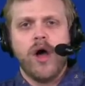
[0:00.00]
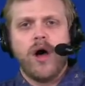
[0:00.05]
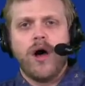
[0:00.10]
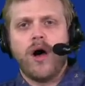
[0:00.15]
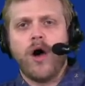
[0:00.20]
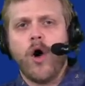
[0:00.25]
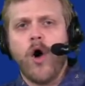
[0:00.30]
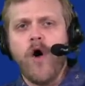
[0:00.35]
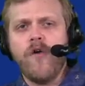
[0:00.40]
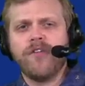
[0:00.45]

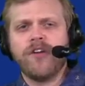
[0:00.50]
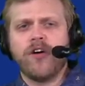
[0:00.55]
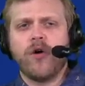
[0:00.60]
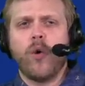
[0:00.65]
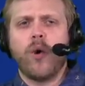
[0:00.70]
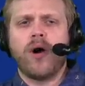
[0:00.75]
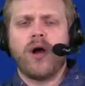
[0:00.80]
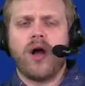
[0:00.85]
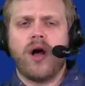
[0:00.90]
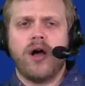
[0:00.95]
Over
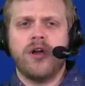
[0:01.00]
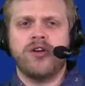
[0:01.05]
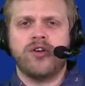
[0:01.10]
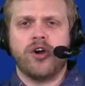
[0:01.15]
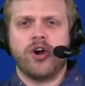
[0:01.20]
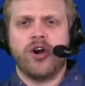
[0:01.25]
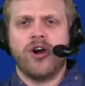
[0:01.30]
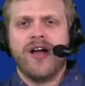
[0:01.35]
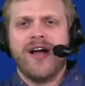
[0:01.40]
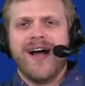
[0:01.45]
or
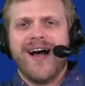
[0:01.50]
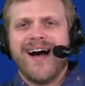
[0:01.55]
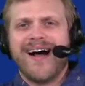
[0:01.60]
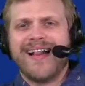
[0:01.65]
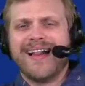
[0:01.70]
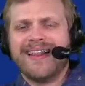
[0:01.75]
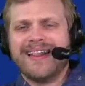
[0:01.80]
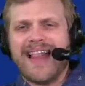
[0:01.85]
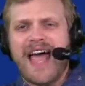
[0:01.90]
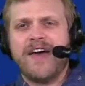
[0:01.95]
under
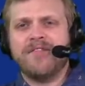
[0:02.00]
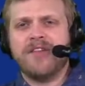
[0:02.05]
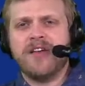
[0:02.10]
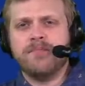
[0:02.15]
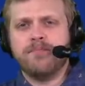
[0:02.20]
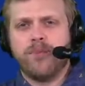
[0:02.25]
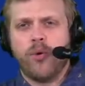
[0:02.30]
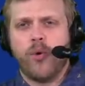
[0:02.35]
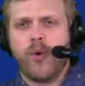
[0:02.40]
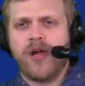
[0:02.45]

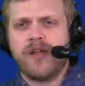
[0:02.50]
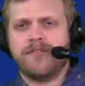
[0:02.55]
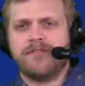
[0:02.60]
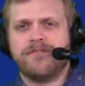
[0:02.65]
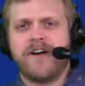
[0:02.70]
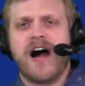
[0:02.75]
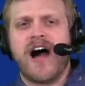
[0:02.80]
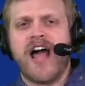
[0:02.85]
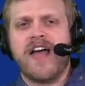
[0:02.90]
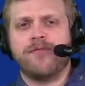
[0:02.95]

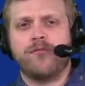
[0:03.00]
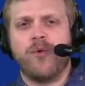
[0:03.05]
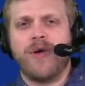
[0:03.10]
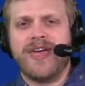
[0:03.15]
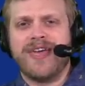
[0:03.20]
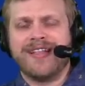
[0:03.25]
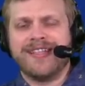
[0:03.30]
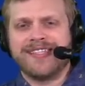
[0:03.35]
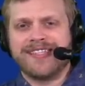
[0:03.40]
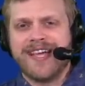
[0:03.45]
11.5
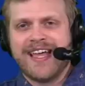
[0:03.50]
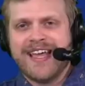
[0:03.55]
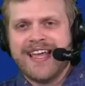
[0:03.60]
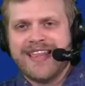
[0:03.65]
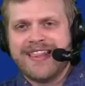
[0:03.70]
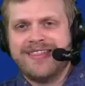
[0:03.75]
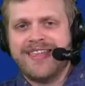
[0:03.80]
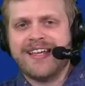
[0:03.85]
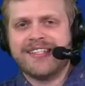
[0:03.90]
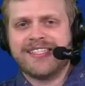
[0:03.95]
wins
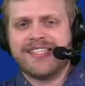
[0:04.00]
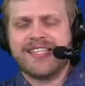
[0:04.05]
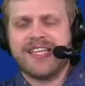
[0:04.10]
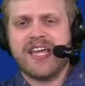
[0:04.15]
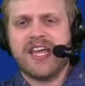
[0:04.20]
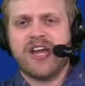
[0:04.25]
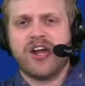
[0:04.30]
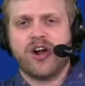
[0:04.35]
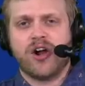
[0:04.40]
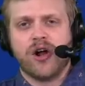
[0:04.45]
this
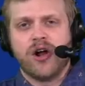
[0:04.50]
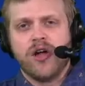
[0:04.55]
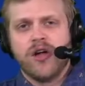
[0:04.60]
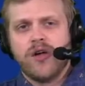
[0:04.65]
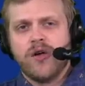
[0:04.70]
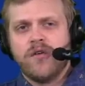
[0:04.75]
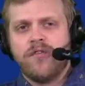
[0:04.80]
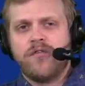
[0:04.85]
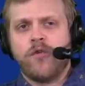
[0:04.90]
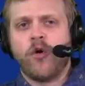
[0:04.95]
year
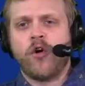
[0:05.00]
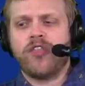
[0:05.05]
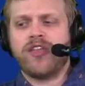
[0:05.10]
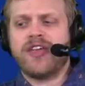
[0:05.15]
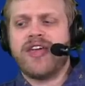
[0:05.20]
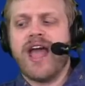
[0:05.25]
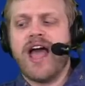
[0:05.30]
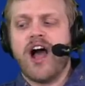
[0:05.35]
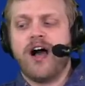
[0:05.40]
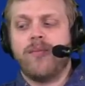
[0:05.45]
for the
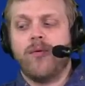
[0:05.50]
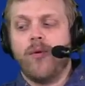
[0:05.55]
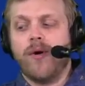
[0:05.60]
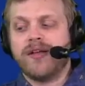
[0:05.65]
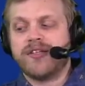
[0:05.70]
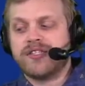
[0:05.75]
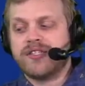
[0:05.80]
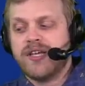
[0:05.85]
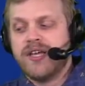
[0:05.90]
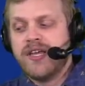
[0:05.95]

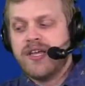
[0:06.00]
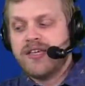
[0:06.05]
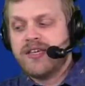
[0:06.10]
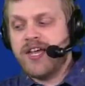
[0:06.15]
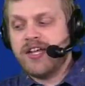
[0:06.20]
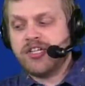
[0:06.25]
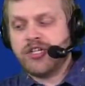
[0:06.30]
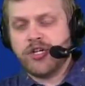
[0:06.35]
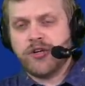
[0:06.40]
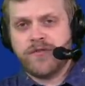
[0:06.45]
Cowboys.
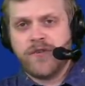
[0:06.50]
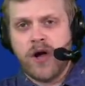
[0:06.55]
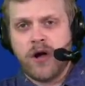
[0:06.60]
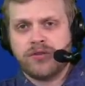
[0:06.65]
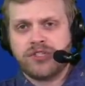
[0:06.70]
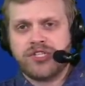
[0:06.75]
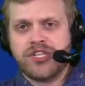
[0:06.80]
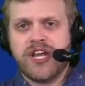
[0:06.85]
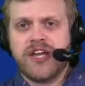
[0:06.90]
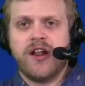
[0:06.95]
Get your
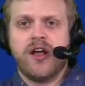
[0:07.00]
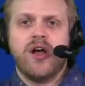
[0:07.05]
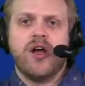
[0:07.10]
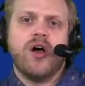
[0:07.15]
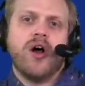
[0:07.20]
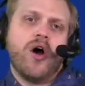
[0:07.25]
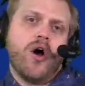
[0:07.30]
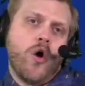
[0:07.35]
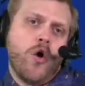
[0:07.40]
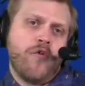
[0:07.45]
votes in
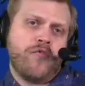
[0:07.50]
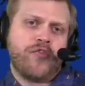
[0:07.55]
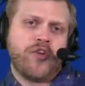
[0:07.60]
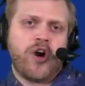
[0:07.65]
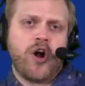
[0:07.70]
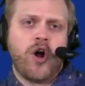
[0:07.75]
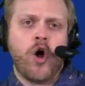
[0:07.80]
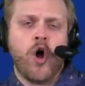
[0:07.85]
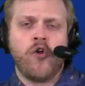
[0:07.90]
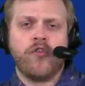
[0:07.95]
O for
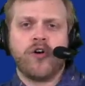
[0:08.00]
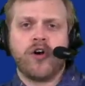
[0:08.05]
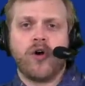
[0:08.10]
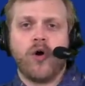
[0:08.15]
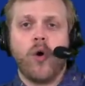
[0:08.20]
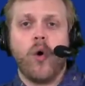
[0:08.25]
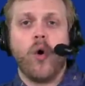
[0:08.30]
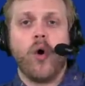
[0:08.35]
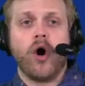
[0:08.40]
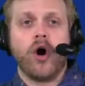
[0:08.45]
over
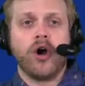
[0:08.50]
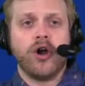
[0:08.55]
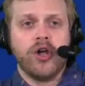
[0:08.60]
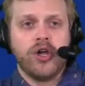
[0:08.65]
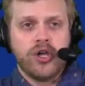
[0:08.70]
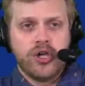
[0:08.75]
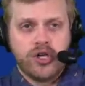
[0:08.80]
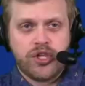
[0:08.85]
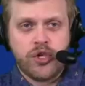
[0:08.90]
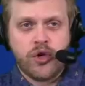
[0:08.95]
or
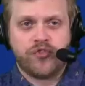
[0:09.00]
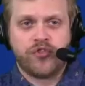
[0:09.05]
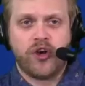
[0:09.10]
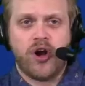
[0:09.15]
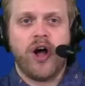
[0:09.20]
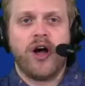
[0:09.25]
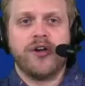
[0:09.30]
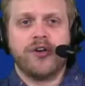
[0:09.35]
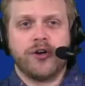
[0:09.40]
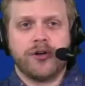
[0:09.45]
U
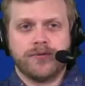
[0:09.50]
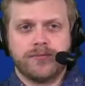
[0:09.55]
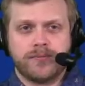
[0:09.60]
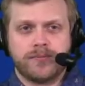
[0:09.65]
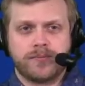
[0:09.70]
for under.